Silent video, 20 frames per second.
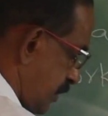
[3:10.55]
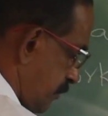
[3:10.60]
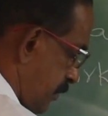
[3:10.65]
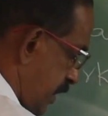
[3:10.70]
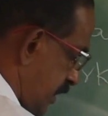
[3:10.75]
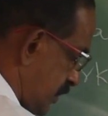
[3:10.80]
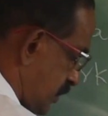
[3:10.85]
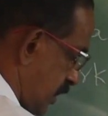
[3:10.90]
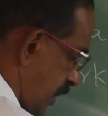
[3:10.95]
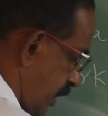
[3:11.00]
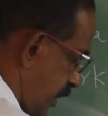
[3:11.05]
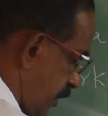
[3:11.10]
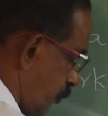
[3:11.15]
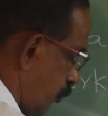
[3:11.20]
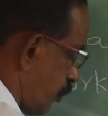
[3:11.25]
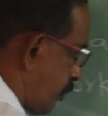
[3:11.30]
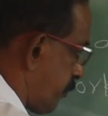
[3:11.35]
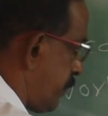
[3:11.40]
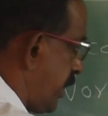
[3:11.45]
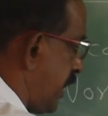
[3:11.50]
baseline
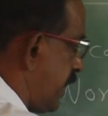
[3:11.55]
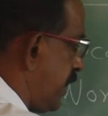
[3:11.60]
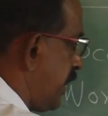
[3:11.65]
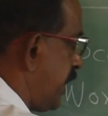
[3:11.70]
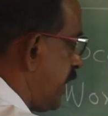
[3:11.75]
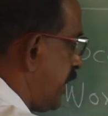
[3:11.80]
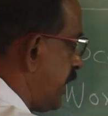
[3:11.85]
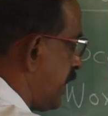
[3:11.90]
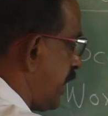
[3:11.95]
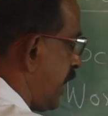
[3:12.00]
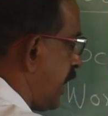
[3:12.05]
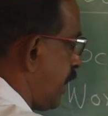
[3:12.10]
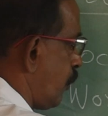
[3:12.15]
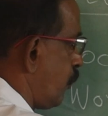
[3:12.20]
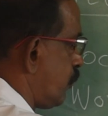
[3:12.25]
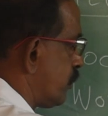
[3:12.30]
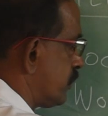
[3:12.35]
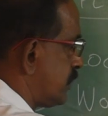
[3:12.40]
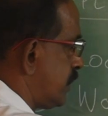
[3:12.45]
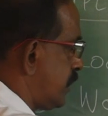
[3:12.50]
or main line
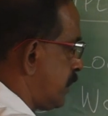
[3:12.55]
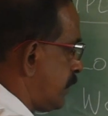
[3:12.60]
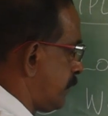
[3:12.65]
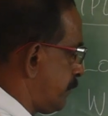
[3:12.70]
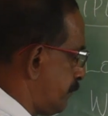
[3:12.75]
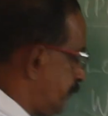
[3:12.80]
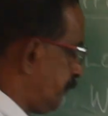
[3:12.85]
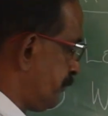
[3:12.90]
along the